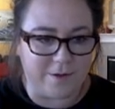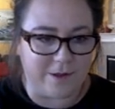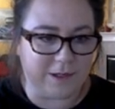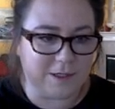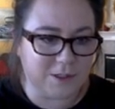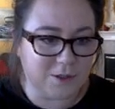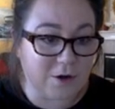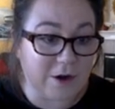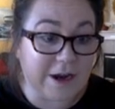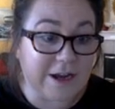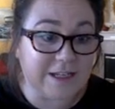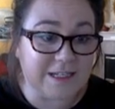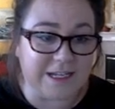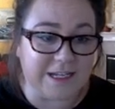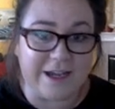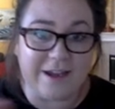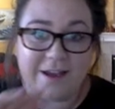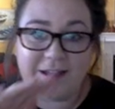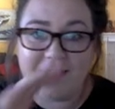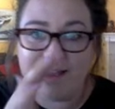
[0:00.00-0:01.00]
That's
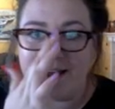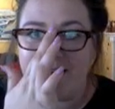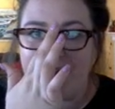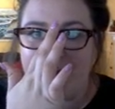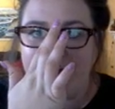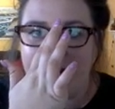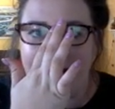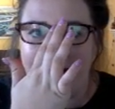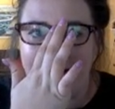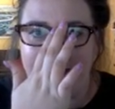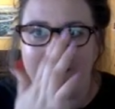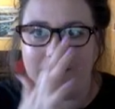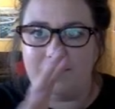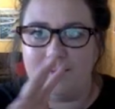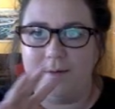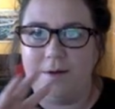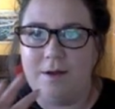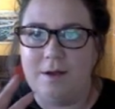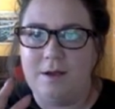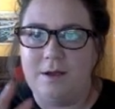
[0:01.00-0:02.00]
crazy.
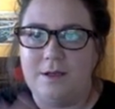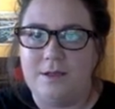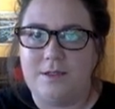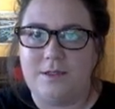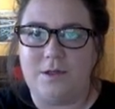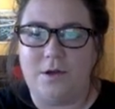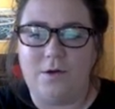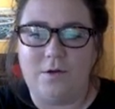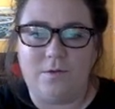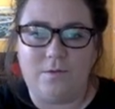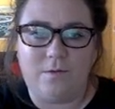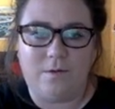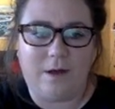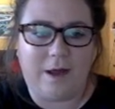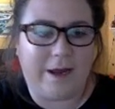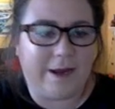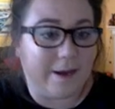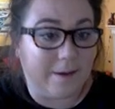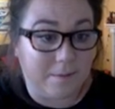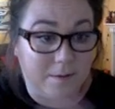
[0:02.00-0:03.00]
So
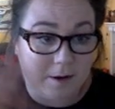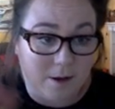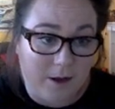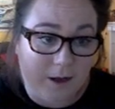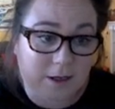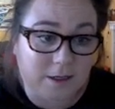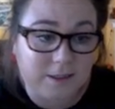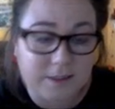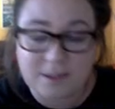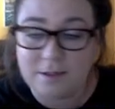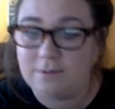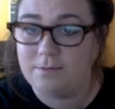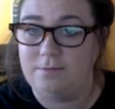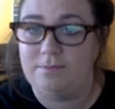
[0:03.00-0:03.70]
I am not